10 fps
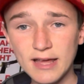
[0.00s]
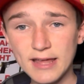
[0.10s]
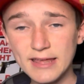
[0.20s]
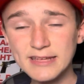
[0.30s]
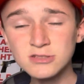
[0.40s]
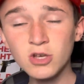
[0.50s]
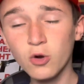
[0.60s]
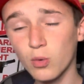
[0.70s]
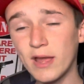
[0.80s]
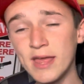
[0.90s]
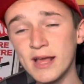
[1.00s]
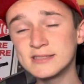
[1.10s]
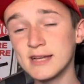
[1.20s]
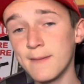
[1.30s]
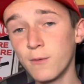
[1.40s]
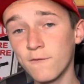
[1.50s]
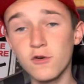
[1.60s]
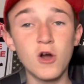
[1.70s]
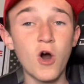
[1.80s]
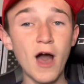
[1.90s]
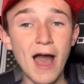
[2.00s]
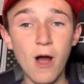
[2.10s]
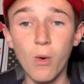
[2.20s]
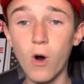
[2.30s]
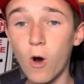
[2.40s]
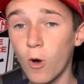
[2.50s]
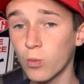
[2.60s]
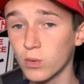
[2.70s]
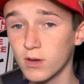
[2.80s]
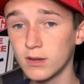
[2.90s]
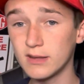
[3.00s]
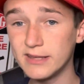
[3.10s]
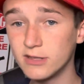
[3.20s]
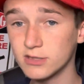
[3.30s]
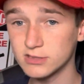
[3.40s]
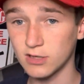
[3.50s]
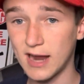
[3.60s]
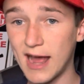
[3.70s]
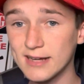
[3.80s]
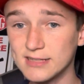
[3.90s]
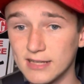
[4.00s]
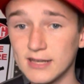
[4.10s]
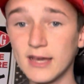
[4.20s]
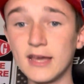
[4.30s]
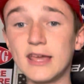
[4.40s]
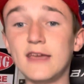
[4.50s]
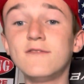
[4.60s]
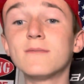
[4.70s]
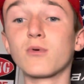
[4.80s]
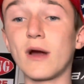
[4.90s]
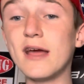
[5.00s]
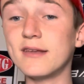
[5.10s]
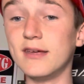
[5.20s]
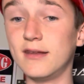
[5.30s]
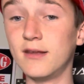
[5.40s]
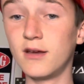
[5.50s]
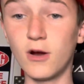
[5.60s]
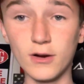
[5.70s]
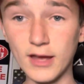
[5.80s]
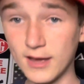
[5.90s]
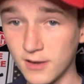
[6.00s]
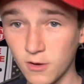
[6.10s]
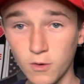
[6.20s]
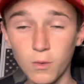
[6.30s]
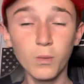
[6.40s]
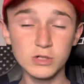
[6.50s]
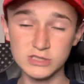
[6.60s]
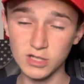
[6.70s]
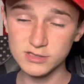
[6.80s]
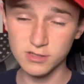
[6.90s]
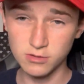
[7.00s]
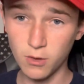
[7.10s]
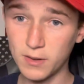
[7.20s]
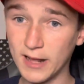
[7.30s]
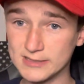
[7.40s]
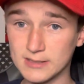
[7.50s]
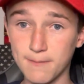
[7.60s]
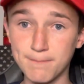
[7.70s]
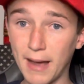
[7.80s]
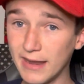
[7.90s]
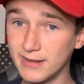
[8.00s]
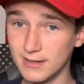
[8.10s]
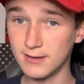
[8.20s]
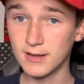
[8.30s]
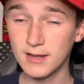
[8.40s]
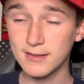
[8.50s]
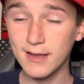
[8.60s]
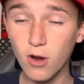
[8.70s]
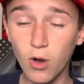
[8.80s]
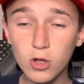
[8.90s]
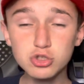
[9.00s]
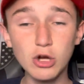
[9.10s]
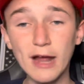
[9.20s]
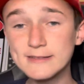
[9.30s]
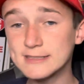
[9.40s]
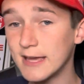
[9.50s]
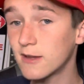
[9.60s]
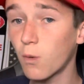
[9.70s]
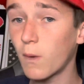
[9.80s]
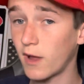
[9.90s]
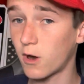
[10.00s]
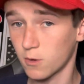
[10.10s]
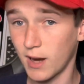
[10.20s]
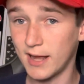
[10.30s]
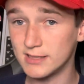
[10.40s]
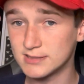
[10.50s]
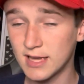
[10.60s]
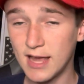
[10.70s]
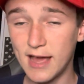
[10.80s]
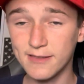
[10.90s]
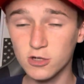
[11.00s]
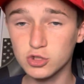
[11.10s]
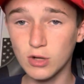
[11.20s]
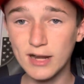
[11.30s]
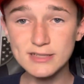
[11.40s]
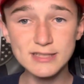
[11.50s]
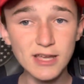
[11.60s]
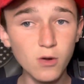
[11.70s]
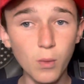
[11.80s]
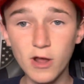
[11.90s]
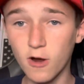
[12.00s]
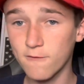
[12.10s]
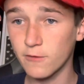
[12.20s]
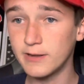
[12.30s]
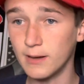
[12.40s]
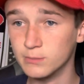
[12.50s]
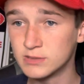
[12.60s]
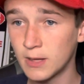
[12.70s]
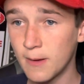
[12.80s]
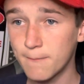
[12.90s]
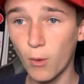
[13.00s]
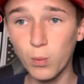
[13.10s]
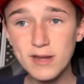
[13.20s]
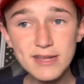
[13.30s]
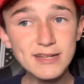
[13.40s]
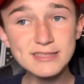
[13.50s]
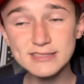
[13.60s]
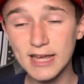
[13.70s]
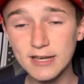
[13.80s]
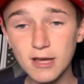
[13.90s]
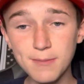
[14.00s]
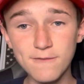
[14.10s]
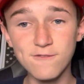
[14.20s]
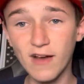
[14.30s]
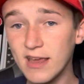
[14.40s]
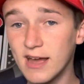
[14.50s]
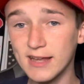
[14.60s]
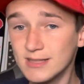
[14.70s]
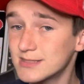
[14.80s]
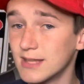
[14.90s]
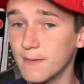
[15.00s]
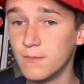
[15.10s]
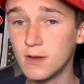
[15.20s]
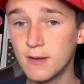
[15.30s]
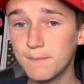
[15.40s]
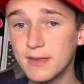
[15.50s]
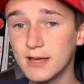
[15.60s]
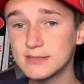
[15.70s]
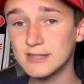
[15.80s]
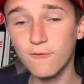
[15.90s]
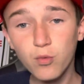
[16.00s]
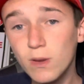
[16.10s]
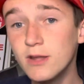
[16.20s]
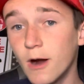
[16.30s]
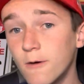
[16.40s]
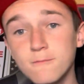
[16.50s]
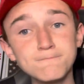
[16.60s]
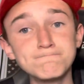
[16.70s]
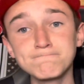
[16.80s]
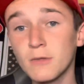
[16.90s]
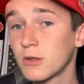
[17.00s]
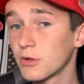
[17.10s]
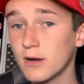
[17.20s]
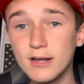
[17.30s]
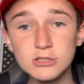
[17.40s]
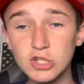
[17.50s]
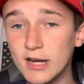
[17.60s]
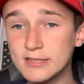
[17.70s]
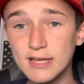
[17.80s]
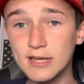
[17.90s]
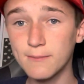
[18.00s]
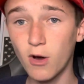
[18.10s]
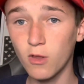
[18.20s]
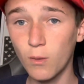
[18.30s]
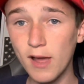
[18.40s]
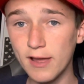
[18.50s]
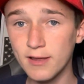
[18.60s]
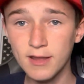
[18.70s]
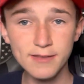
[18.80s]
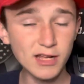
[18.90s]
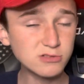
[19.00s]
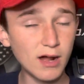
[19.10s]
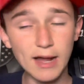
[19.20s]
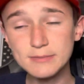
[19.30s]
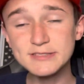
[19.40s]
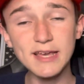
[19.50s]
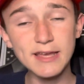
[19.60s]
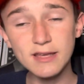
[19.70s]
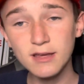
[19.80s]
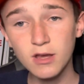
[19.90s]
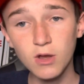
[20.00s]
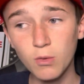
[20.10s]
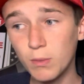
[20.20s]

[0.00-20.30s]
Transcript: he's a great example for how all real leaders are acting. Even Brandon, okay, which is also known as Biden, they are all trying to take away our rights and they are trying to take away our freedoms. But we need to stand up and fight against them because if we don't, they're going to try to take them all away. That's what I'm saying. We